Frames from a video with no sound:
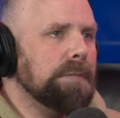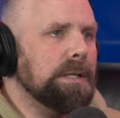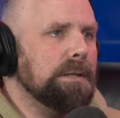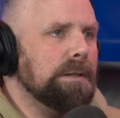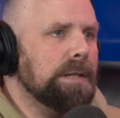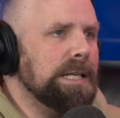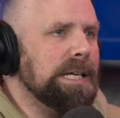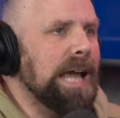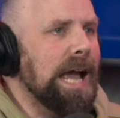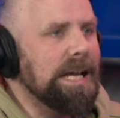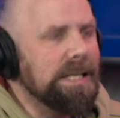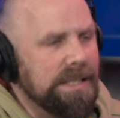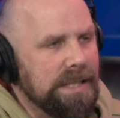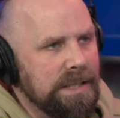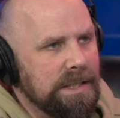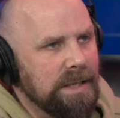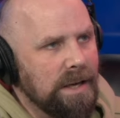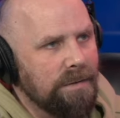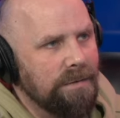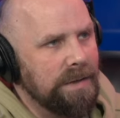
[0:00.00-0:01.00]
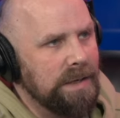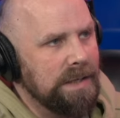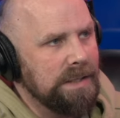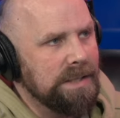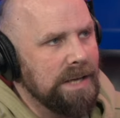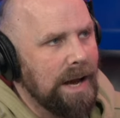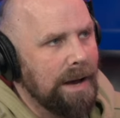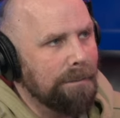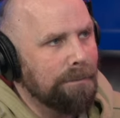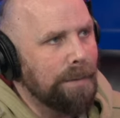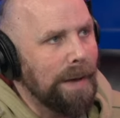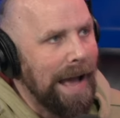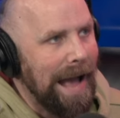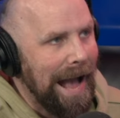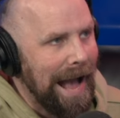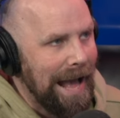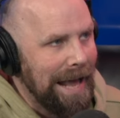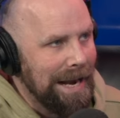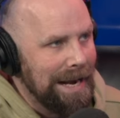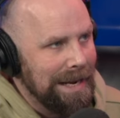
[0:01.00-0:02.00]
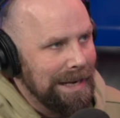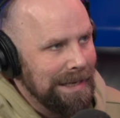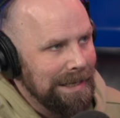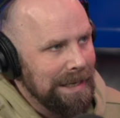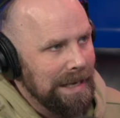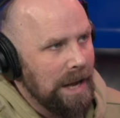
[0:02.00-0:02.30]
The essence of it is not bad.